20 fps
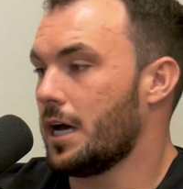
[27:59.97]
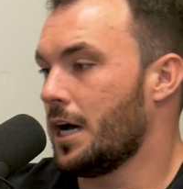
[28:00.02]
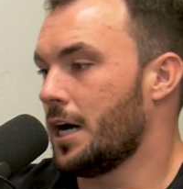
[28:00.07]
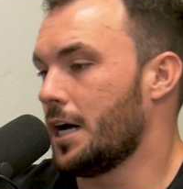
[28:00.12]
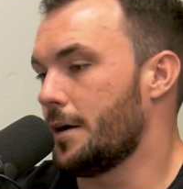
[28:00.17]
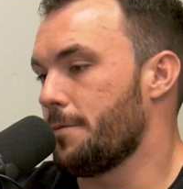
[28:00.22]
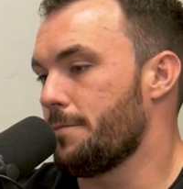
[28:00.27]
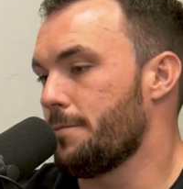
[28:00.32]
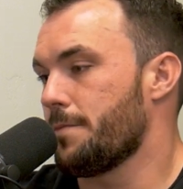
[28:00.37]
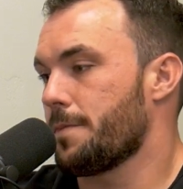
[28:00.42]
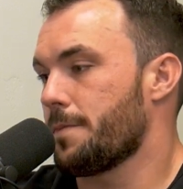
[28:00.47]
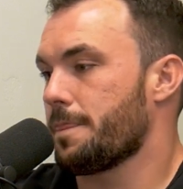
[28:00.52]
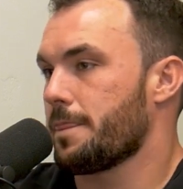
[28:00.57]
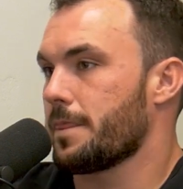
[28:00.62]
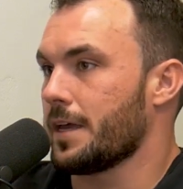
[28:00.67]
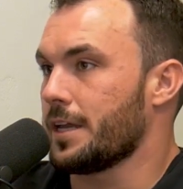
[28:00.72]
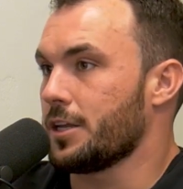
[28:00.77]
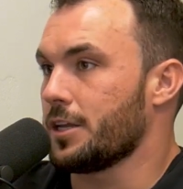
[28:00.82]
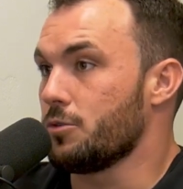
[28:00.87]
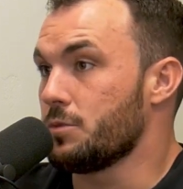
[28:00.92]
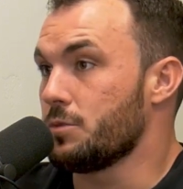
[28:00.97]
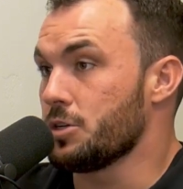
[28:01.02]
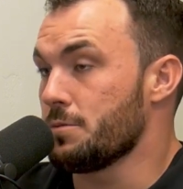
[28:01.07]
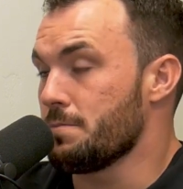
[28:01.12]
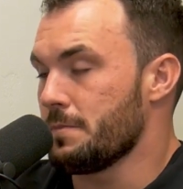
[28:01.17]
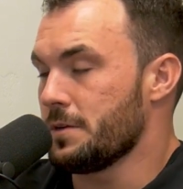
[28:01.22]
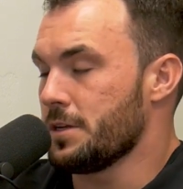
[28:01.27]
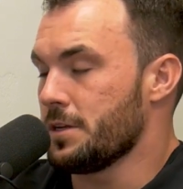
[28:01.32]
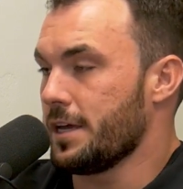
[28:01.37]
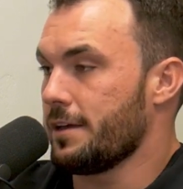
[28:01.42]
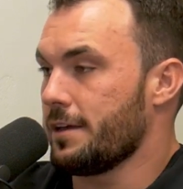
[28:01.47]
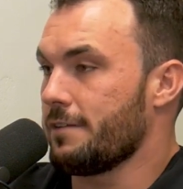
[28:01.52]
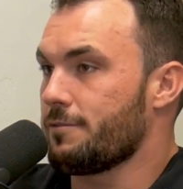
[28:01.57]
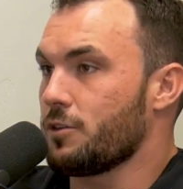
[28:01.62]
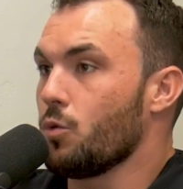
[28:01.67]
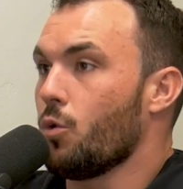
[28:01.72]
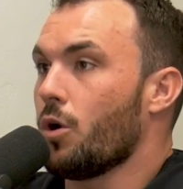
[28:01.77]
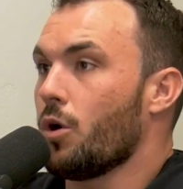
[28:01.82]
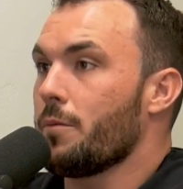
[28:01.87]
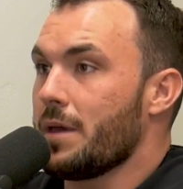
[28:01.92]
And
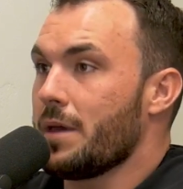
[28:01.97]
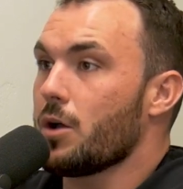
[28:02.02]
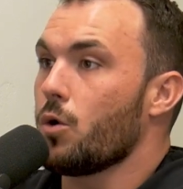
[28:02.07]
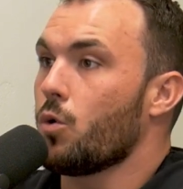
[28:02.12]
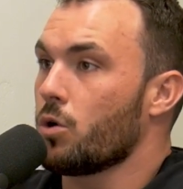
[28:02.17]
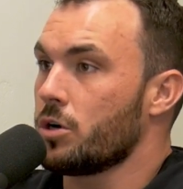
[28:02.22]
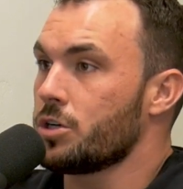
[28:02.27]
if you want to make